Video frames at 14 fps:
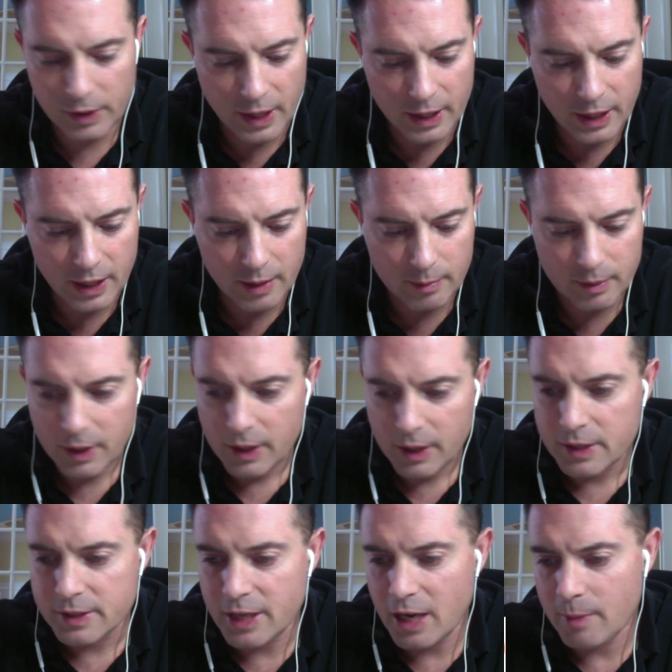named
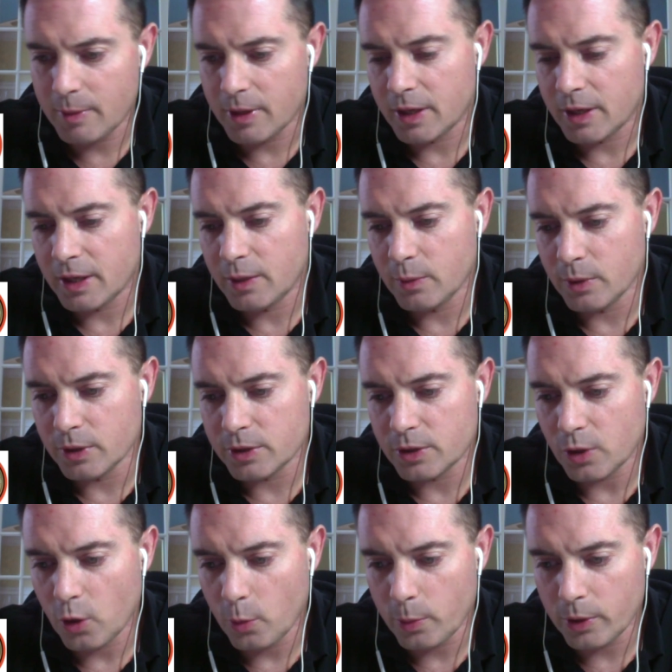Damien, and he was
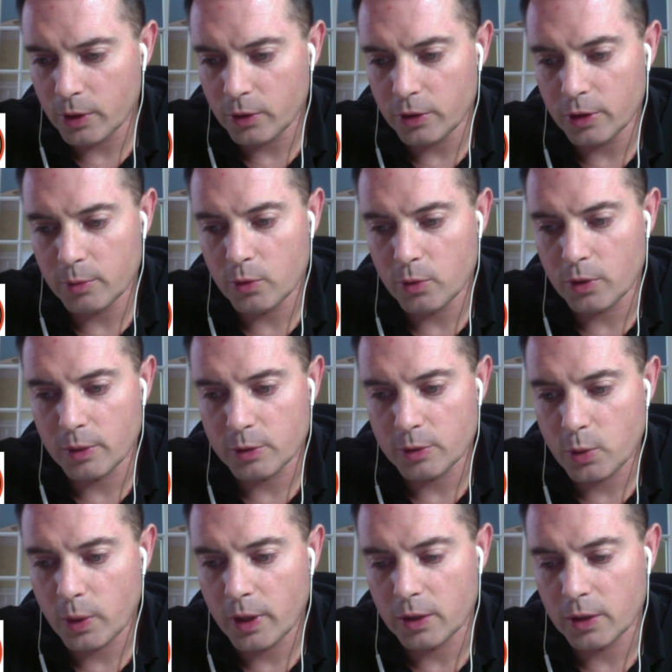open to learning more. He was
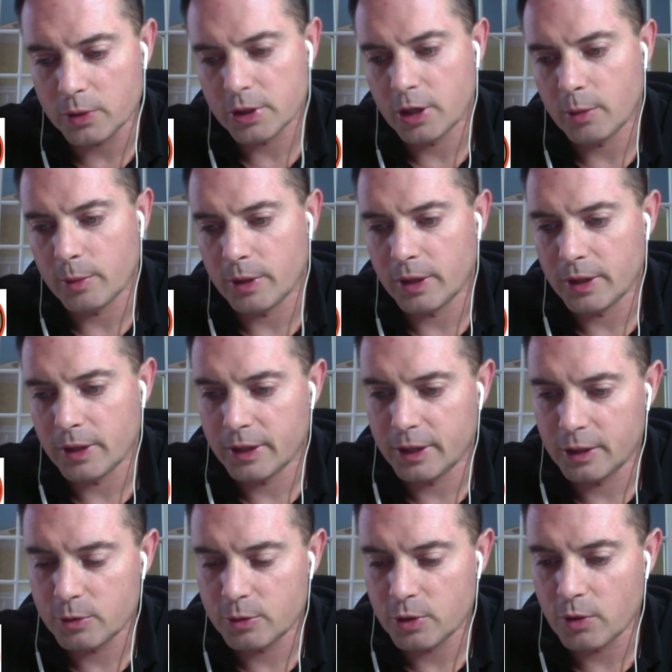quite close to coming into the
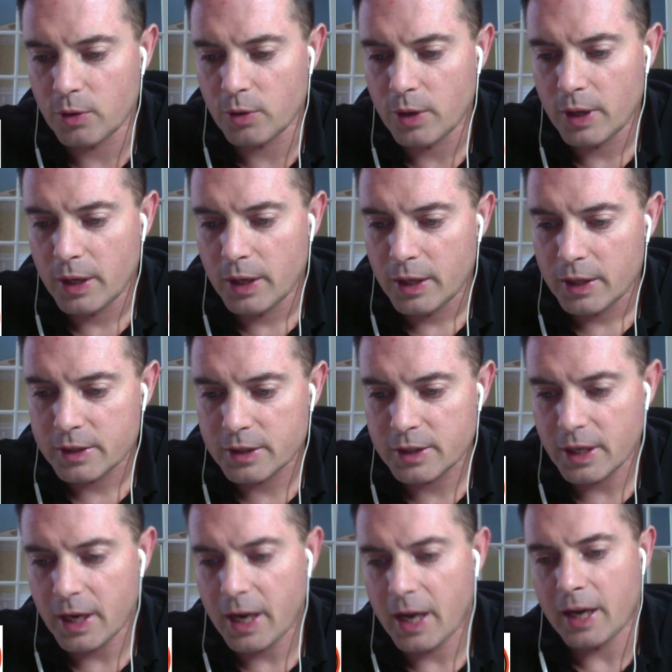kingdom. So since
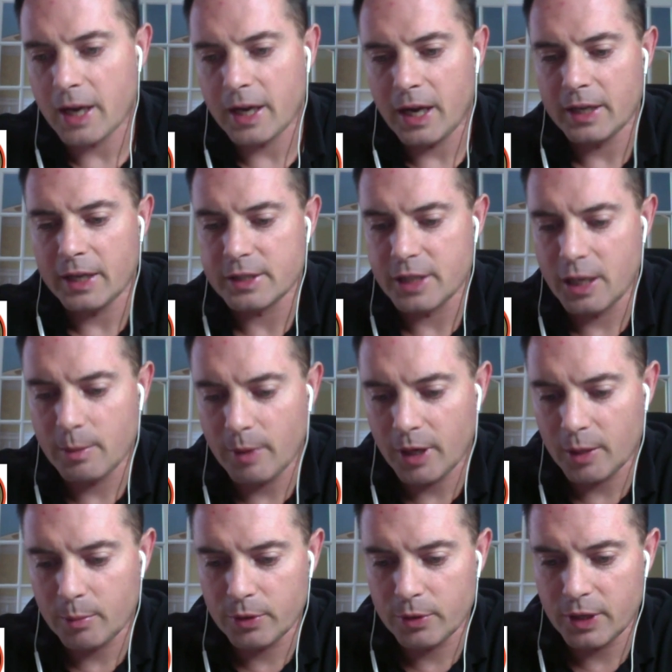I got his name, I
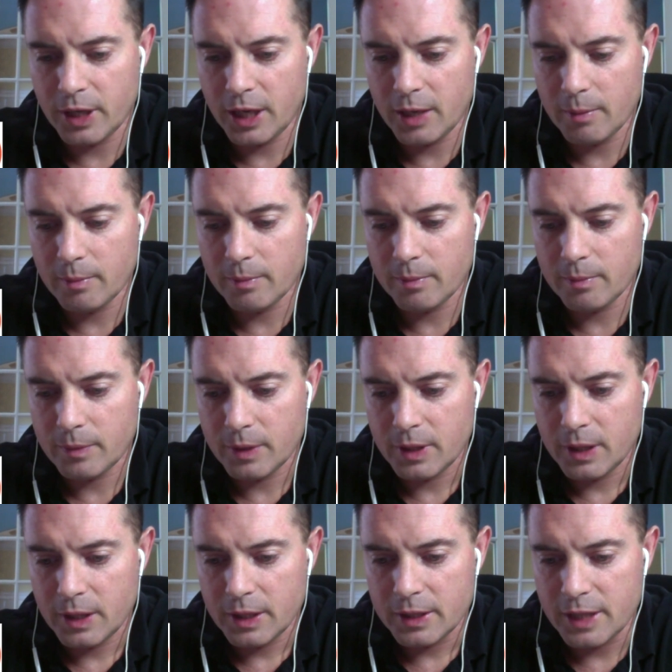can put the name
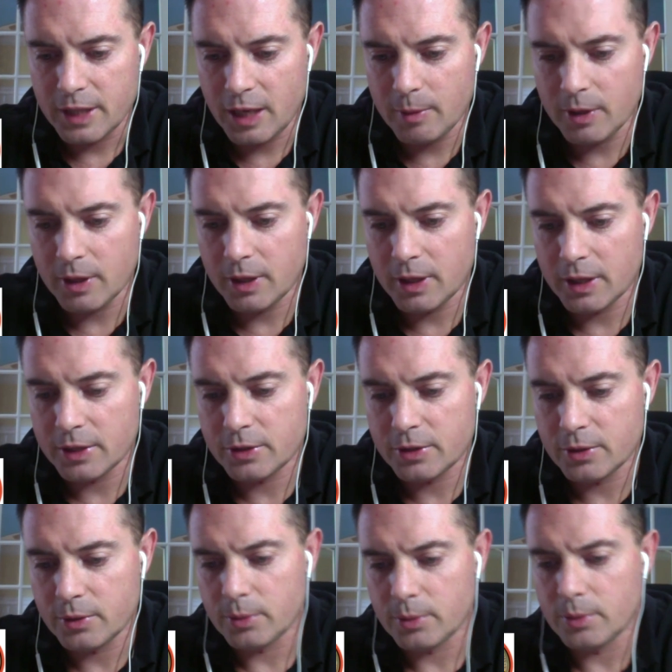Damien
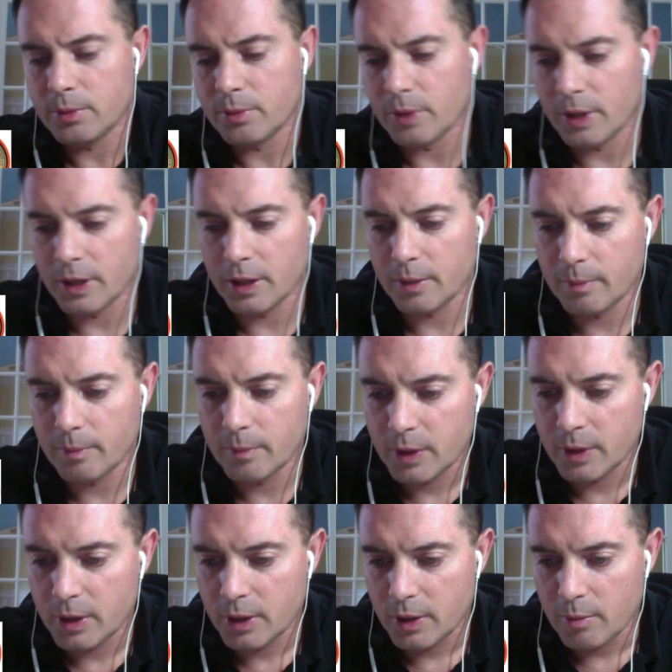into
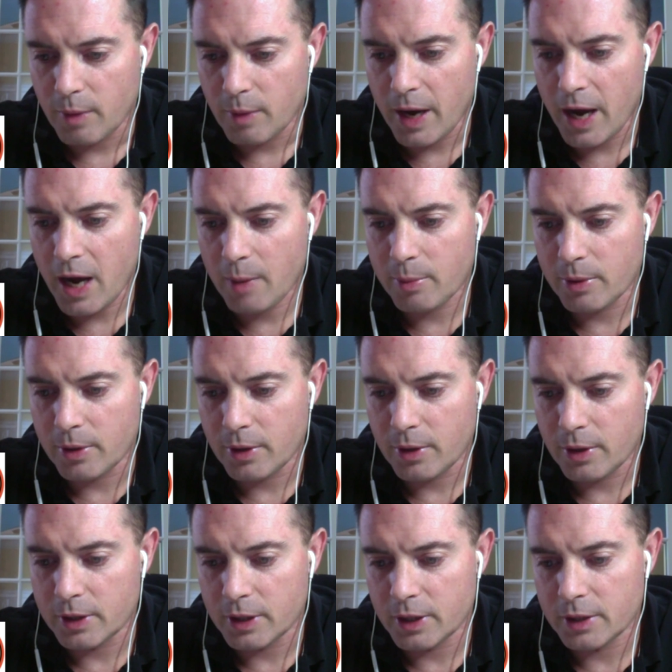my app here
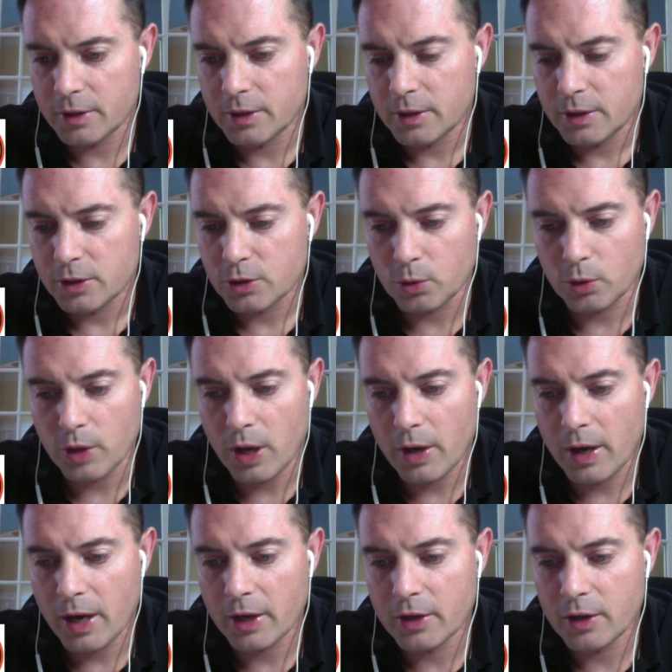and then scroll down,
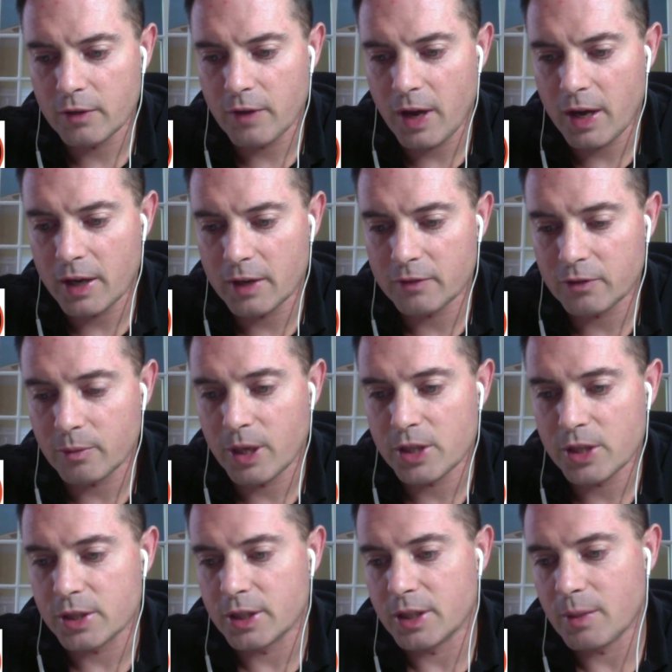and I could have added
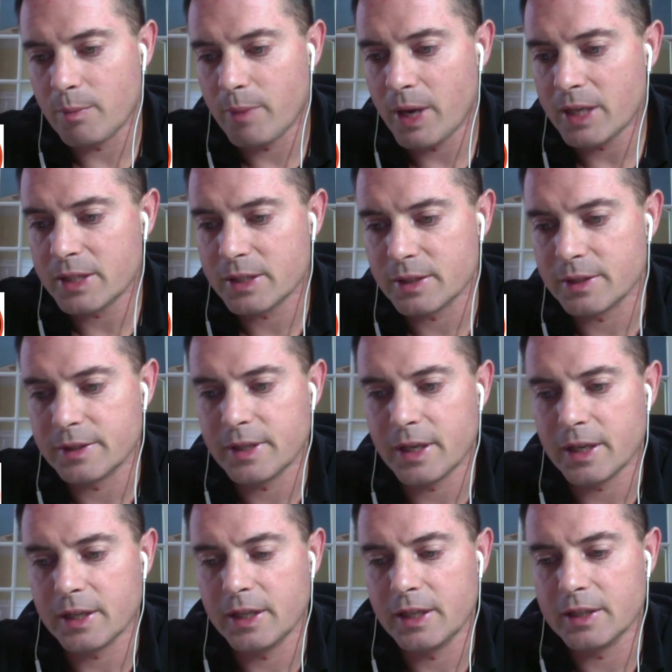information. And the best
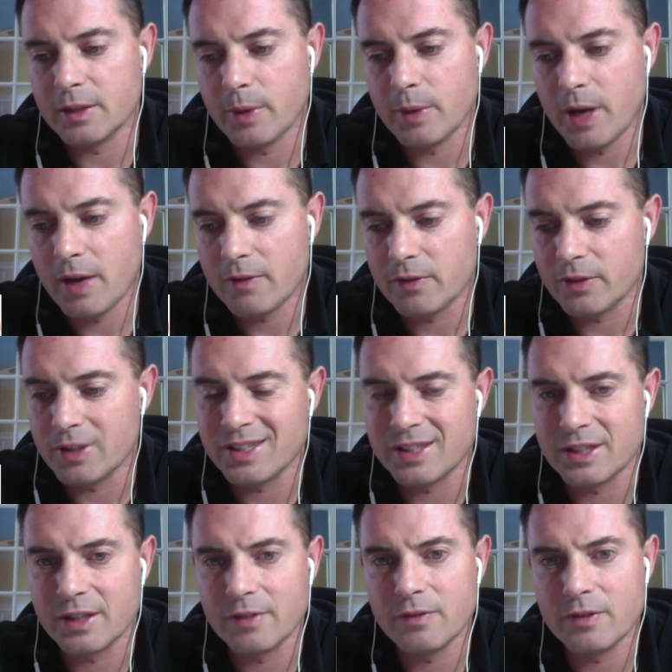technique that we have for this is
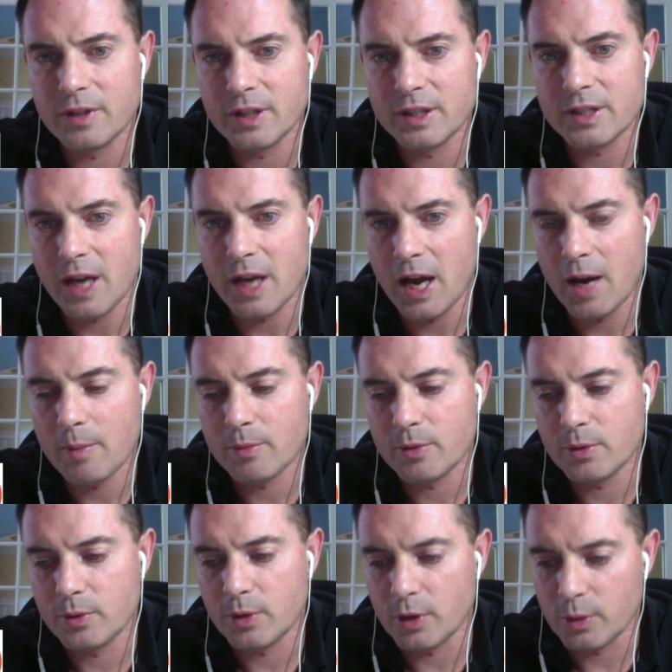give this app
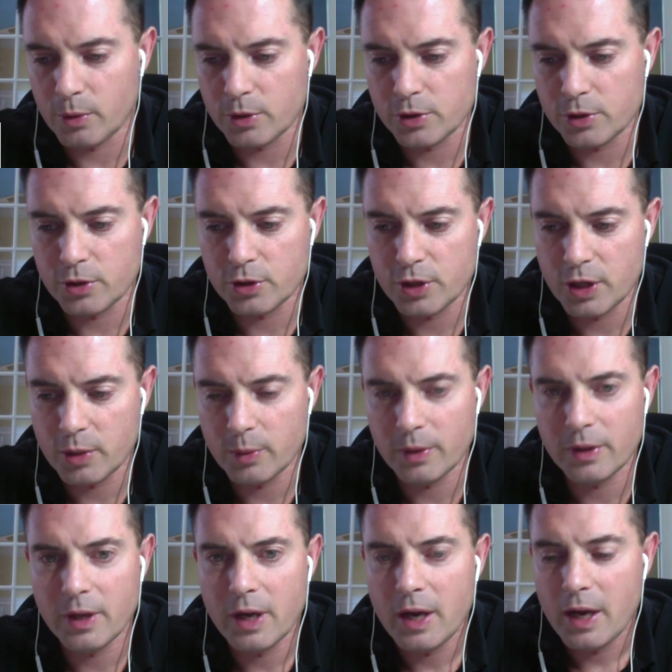to the other person you're sharing with
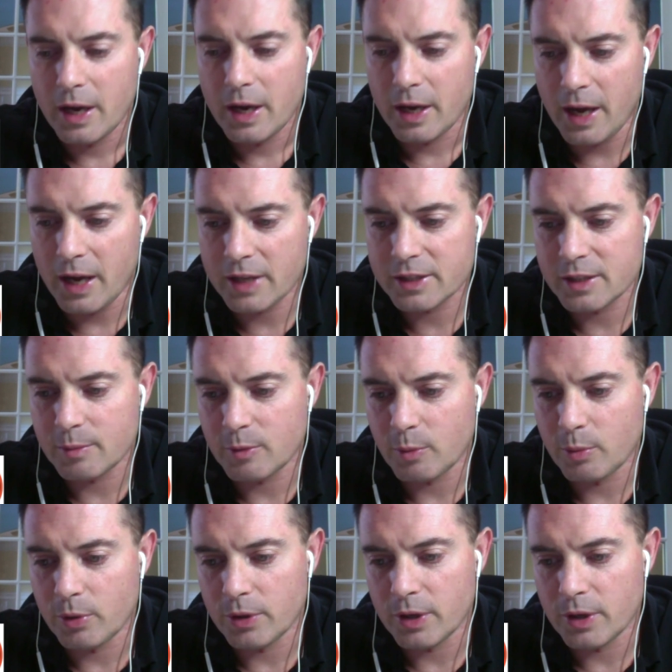and ask them to
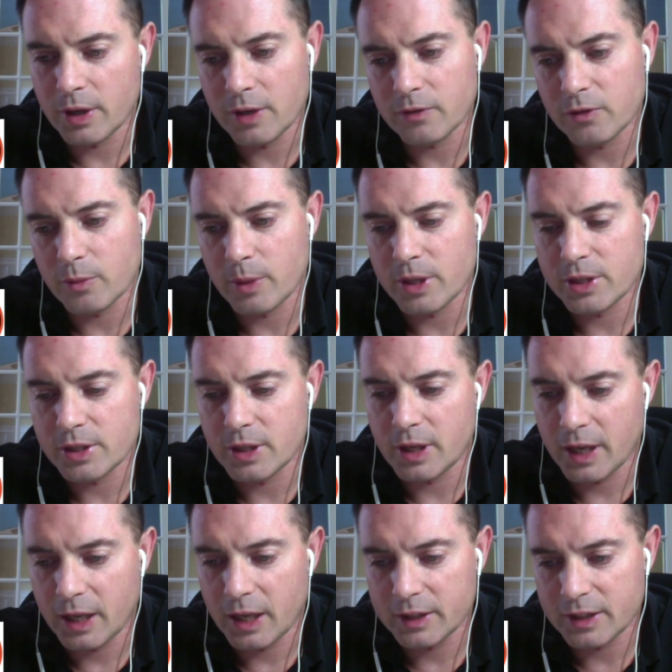put their information in. I
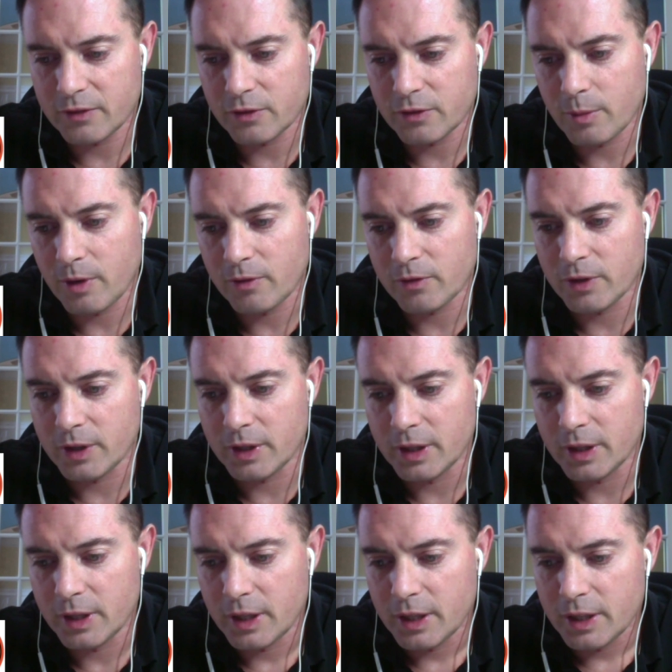got that from my friend
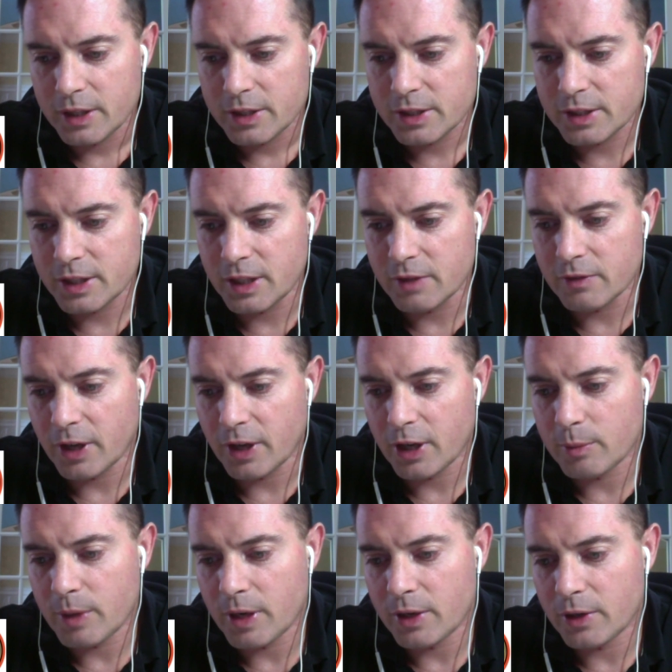Steve. And then I
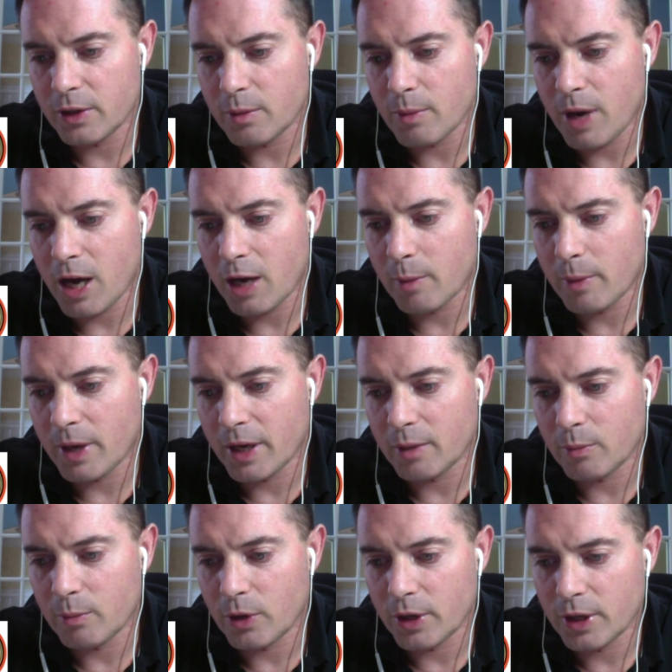come down here to the bottom and I can
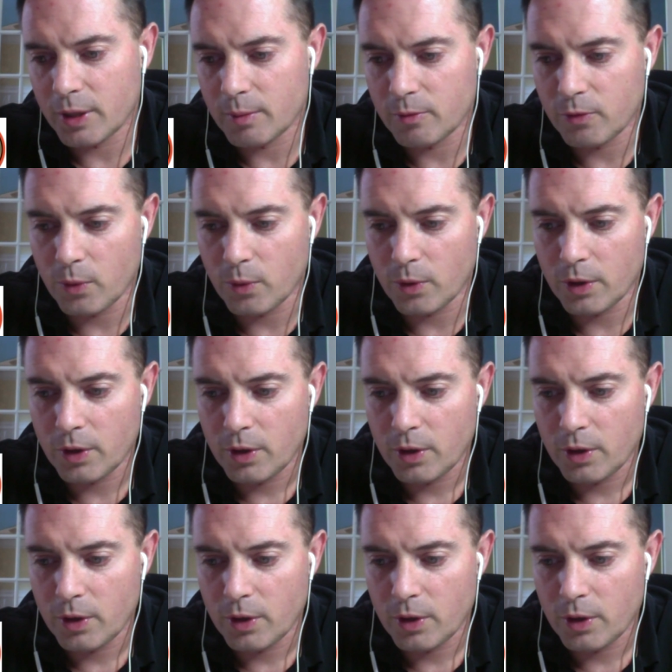mark him for